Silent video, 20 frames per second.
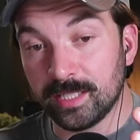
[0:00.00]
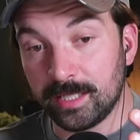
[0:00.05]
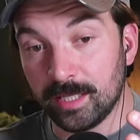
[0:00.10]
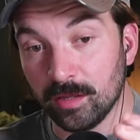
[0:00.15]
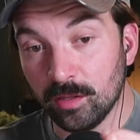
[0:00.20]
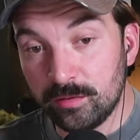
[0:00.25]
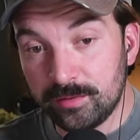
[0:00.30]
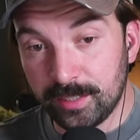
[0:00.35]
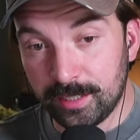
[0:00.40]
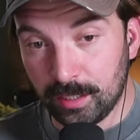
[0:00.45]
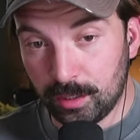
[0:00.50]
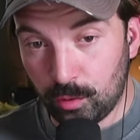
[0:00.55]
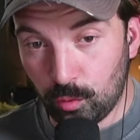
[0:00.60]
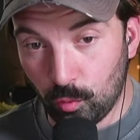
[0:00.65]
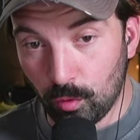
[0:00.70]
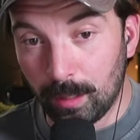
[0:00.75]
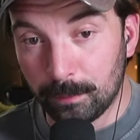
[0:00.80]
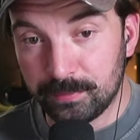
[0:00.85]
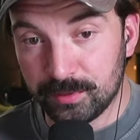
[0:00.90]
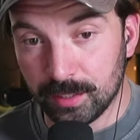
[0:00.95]
It looks like a
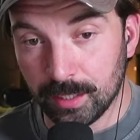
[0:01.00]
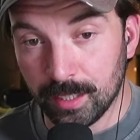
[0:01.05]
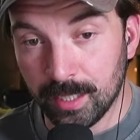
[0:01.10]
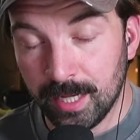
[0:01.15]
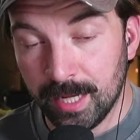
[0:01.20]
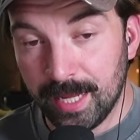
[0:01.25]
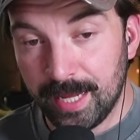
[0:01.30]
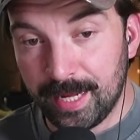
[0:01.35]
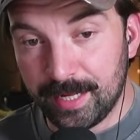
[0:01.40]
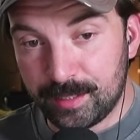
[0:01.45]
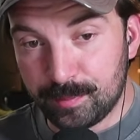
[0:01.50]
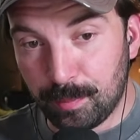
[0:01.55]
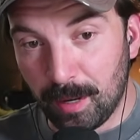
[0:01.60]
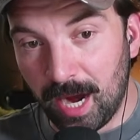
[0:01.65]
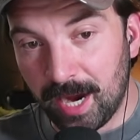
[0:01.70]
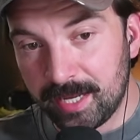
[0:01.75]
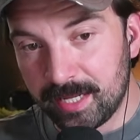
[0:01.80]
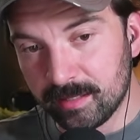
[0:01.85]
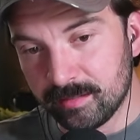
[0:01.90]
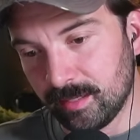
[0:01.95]
corruption. Its
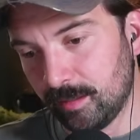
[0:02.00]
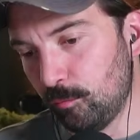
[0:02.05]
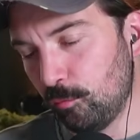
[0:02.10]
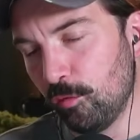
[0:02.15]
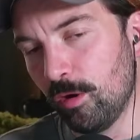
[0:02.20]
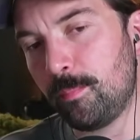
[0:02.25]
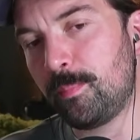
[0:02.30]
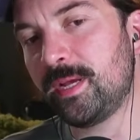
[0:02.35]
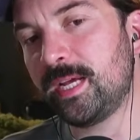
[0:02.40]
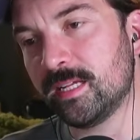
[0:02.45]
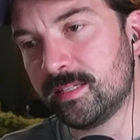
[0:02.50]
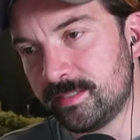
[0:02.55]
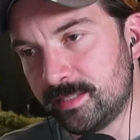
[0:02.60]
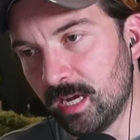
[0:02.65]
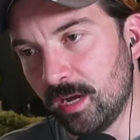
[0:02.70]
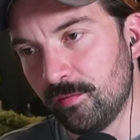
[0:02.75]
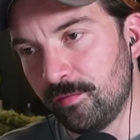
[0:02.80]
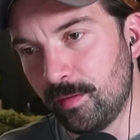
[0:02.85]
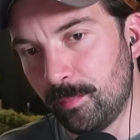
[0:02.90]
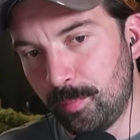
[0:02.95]
body is like ripping
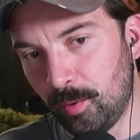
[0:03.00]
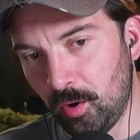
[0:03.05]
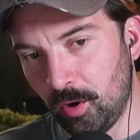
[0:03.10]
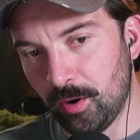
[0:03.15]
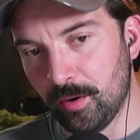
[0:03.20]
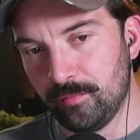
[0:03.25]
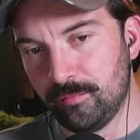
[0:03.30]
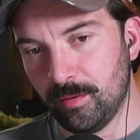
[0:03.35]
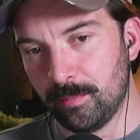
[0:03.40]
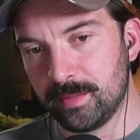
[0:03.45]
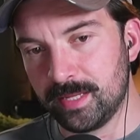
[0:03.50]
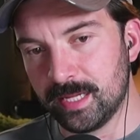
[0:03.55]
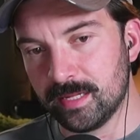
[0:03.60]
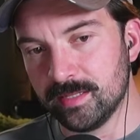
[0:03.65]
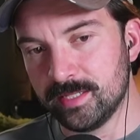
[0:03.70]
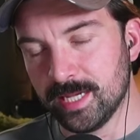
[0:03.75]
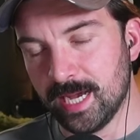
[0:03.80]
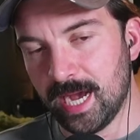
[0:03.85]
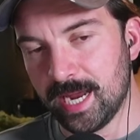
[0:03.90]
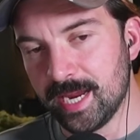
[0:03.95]
itself apart from the
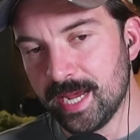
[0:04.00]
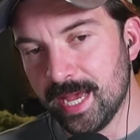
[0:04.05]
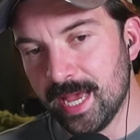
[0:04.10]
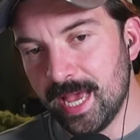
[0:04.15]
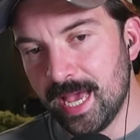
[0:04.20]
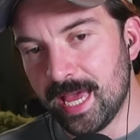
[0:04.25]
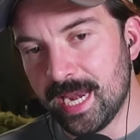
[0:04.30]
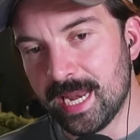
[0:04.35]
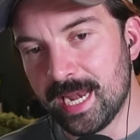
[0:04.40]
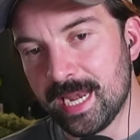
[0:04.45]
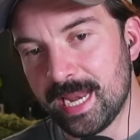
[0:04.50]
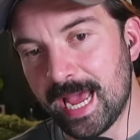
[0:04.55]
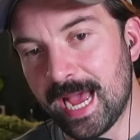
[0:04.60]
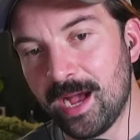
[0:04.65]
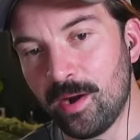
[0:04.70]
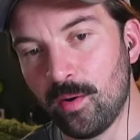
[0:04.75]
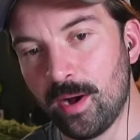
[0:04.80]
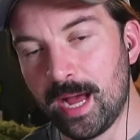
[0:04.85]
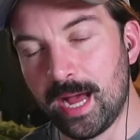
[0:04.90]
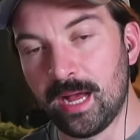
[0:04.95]
inside, and it
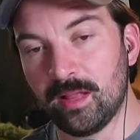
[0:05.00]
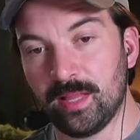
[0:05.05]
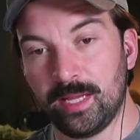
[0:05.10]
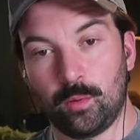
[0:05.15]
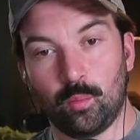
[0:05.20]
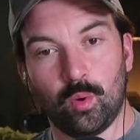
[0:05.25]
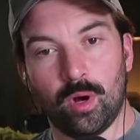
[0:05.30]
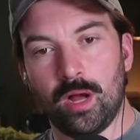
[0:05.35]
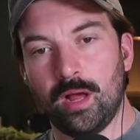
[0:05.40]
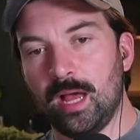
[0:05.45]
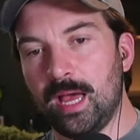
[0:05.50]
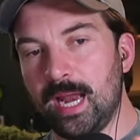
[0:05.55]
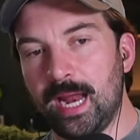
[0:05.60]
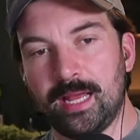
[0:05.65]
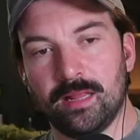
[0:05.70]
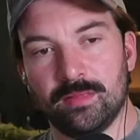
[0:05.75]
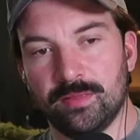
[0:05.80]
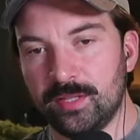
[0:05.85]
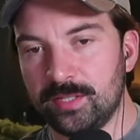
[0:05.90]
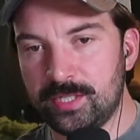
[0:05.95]
now has like
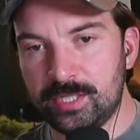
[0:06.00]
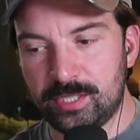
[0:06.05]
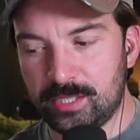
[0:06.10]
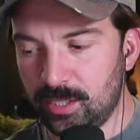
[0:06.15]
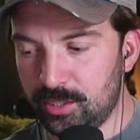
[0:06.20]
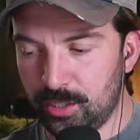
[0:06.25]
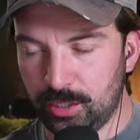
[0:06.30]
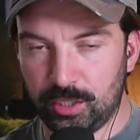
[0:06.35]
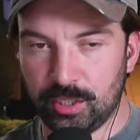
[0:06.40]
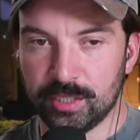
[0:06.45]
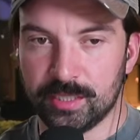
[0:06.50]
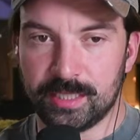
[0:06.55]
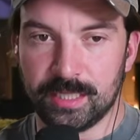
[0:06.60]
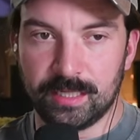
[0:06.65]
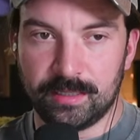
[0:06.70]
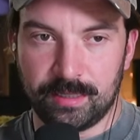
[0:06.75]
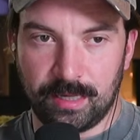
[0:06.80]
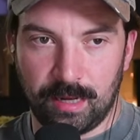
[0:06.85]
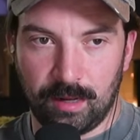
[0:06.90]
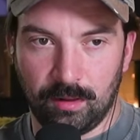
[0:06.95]
this is such a good
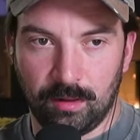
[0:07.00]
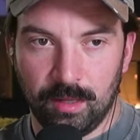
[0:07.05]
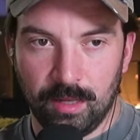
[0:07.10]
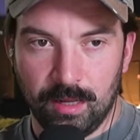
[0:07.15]
detail.